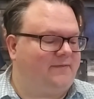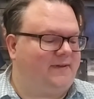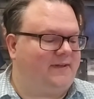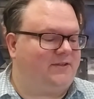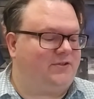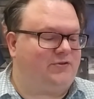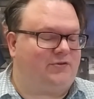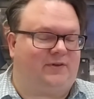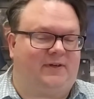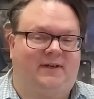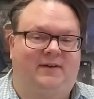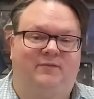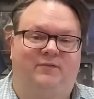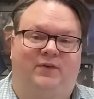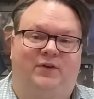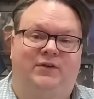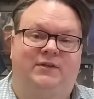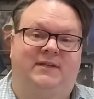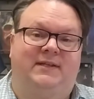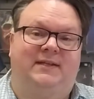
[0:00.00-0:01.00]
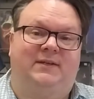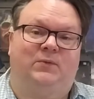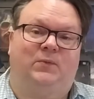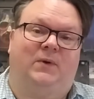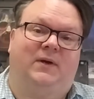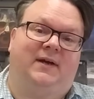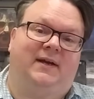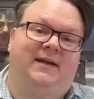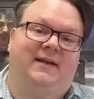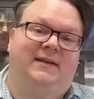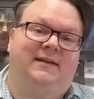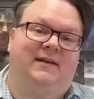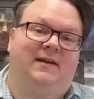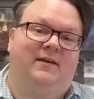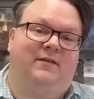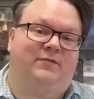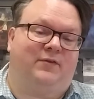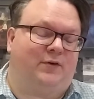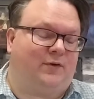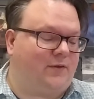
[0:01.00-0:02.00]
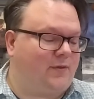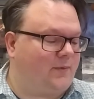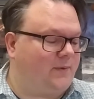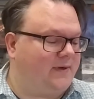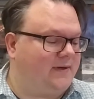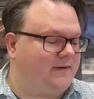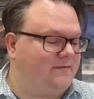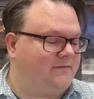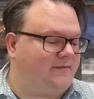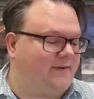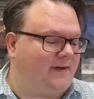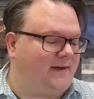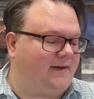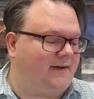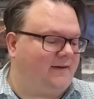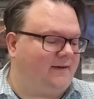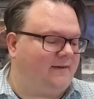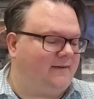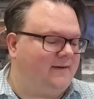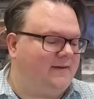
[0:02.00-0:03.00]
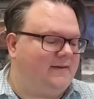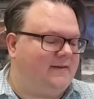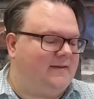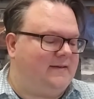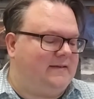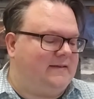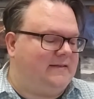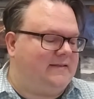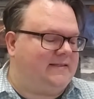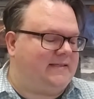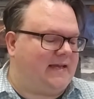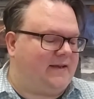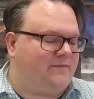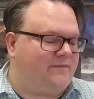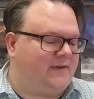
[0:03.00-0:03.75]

featuring Verdine White of Earth, Wind & Fire. St.